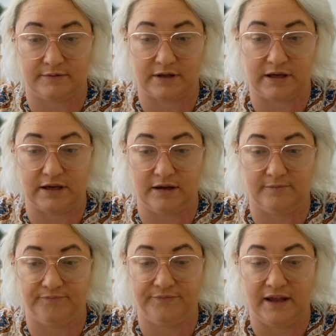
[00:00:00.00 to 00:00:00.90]
Okay.
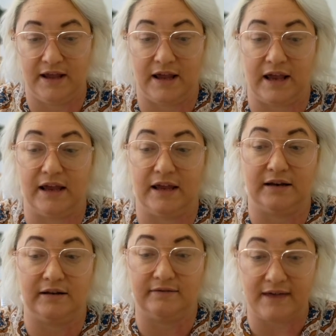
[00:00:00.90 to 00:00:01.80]
And
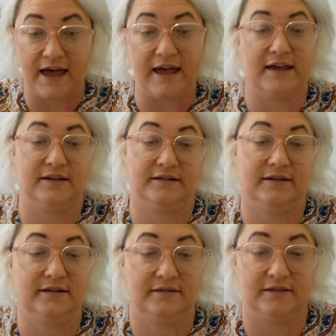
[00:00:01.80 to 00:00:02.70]
that
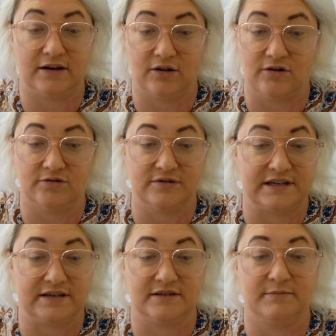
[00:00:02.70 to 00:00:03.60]
then goes
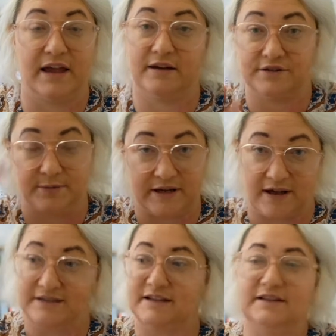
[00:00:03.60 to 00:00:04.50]
into my atomic
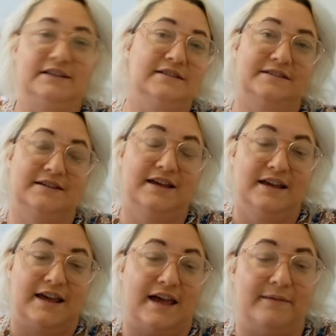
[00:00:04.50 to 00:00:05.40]
idea list.
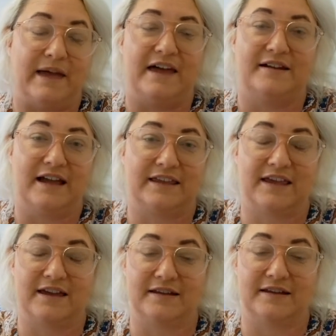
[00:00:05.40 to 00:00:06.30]
And I
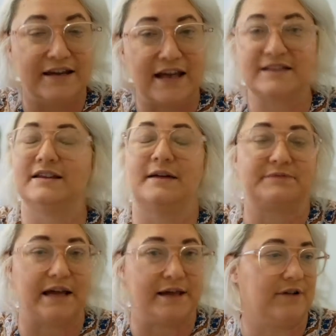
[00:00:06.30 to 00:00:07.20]
can connect it up to
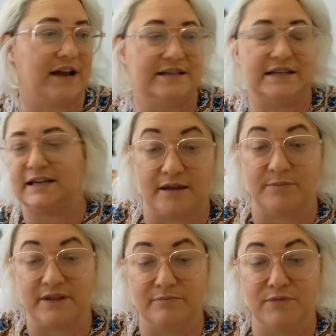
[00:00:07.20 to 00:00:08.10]
other ideas.
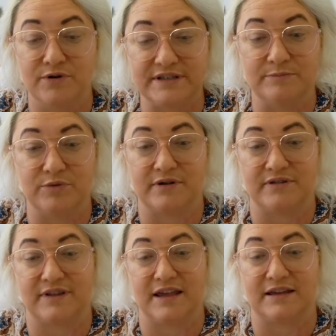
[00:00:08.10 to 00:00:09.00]
But the most important
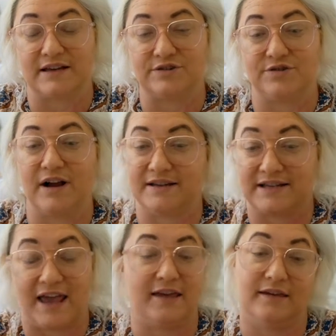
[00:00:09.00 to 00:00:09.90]
thing is I try and
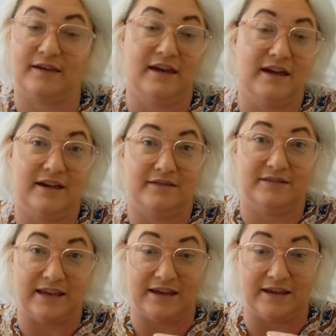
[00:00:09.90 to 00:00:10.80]
take
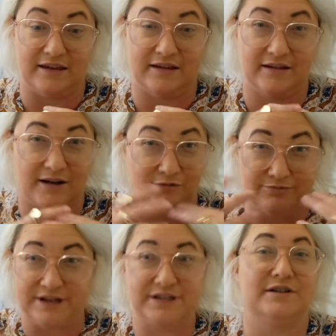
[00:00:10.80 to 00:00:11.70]
the
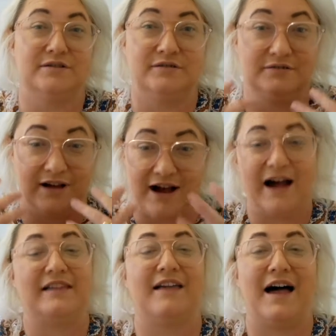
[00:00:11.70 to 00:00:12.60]
original
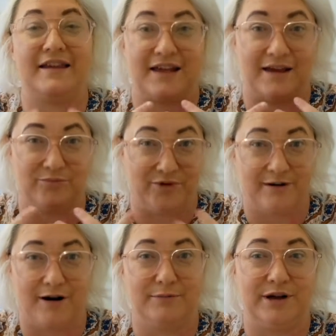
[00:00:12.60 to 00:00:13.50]
highlight and
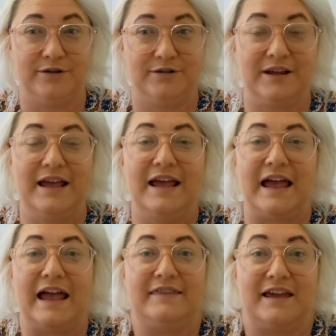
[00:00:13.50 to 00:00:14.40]
breadcrumb note
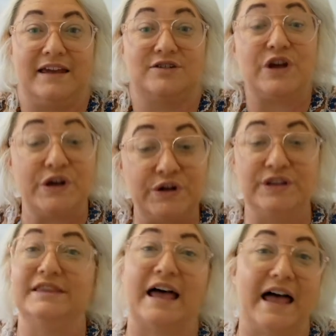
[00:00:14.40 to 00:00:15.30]
and then
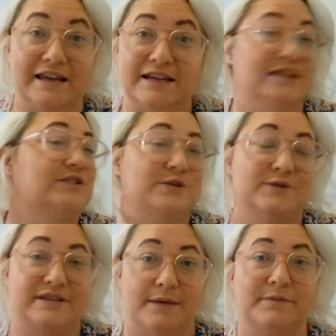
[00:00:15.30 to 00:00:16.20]
turn that into
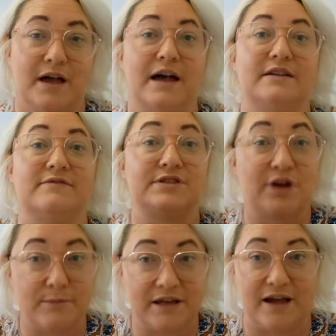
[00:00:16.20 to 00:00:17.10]
some kind of
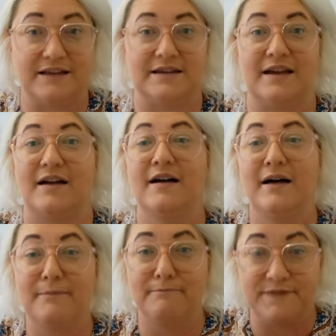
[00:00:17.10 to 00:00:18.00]
atomic idea.
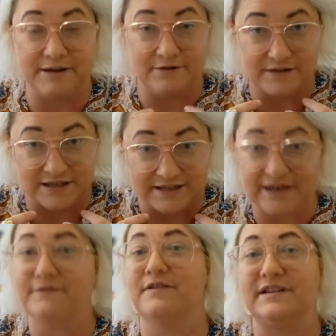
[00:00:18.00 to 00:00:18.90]
The
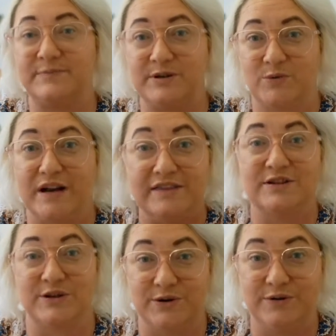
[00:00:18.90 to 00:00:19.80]
difference between the
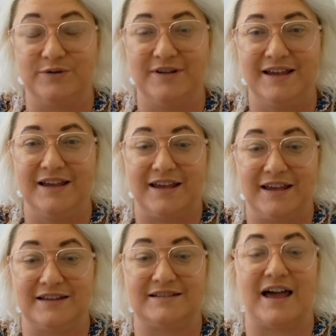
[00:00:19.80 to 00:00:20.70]
two
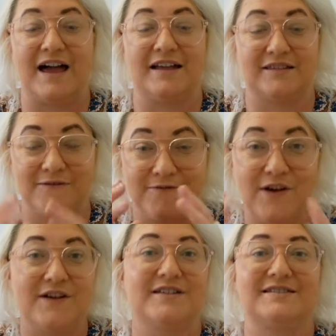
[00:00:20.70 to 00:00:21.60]
is that the
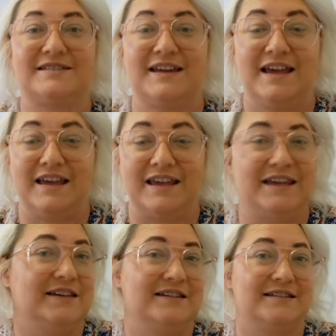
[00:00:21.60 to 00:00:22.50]
first
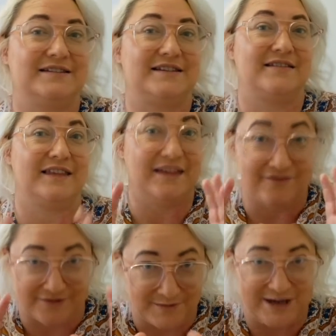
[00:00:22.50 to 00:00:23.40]
is the
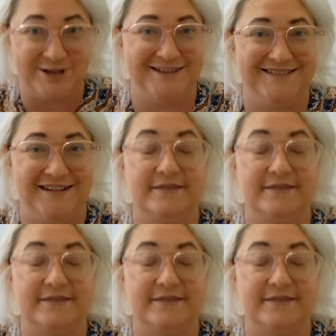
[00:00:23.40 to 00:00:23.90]
information.